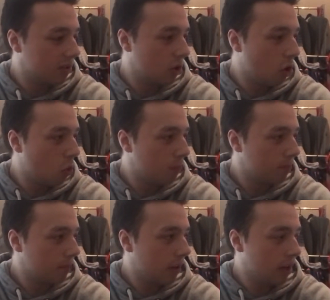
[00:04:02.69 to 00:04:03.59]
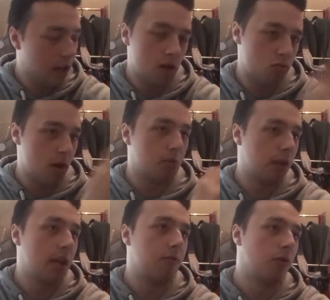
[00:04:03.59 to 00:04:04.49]
So it hit round
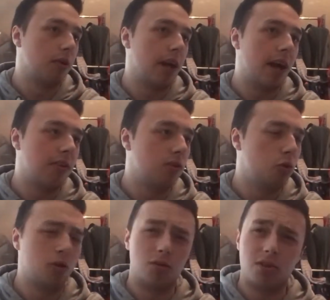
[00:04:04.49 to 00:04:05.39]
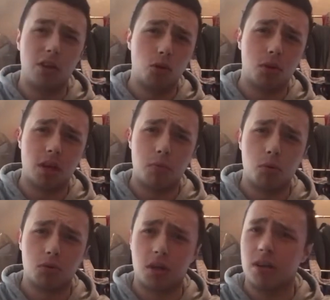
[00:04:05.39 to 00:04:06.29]
11, and you could see Luke Campbell
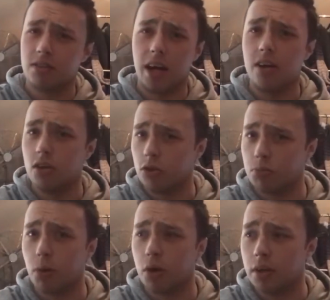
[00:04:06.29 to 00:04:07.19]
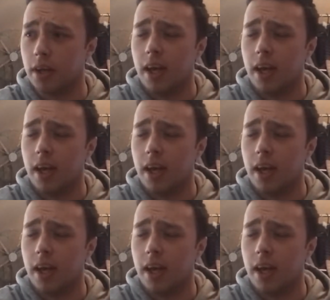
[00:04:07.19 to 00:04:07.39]
was getting tired at this point,